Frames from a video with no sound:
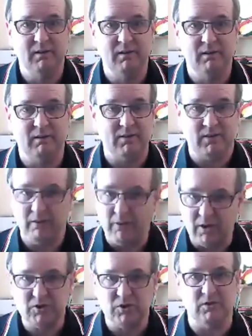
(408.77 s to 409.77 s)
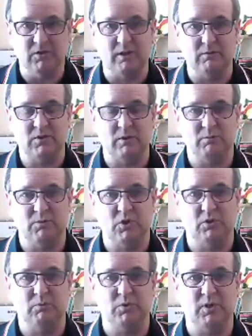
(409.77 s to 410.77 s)
again, there are certain
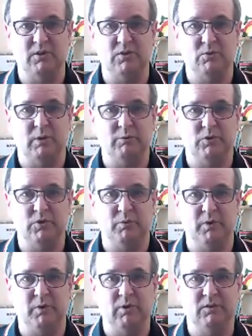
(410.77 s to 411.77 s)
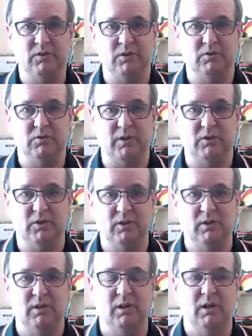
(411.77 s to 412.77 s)
circumstances where we should be releasing and stretching,
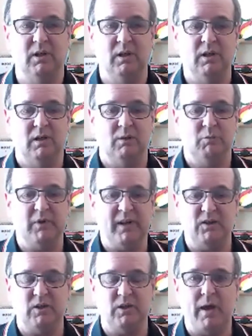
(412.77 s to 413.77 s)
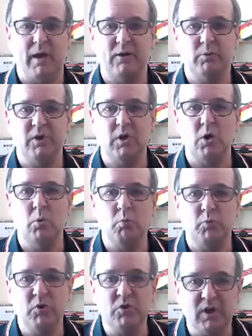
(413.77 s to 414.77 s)
but actually, how do we know
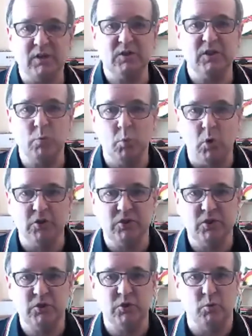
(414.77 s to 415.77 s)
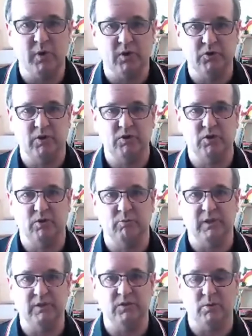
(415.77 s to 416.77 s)
precisely what tissue we are stretching and
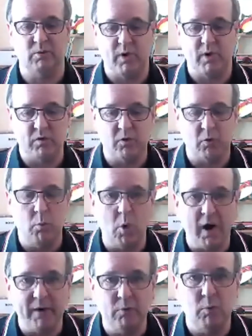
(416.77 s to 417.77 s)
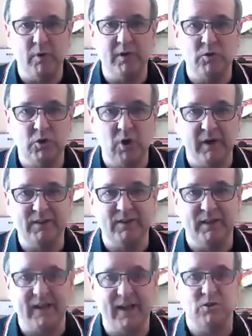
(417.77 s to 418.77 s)
releasing and whether the one we're trying to
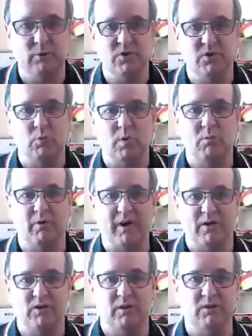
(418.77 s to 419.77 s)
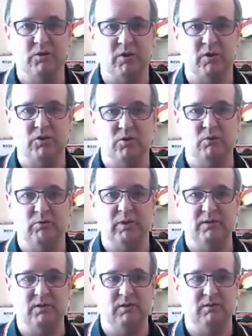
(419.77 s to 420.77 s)
get to is the one we're actually stretching or
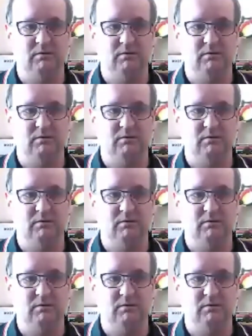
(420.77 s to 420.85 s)
releasing?